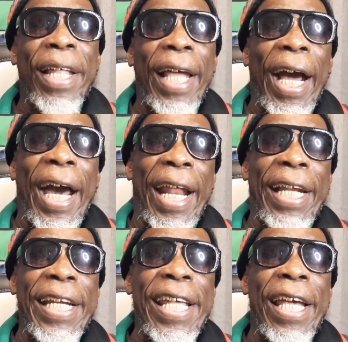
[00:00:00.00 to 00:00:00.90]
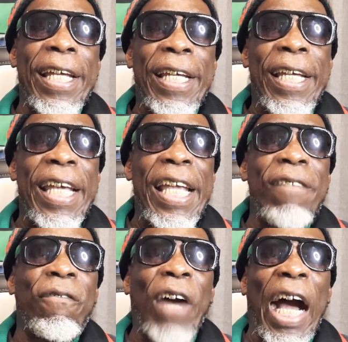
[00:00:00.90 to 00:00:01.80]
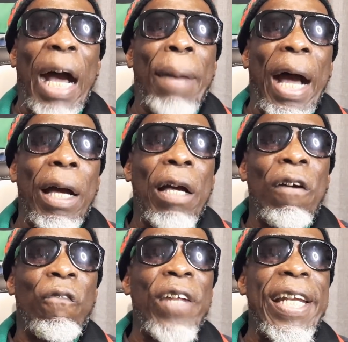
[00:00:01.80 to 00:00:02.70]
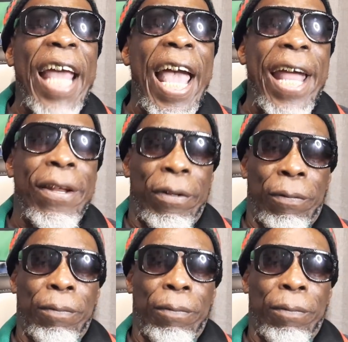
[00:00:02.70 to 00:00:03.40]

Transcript: that the order of the day, informer for dead.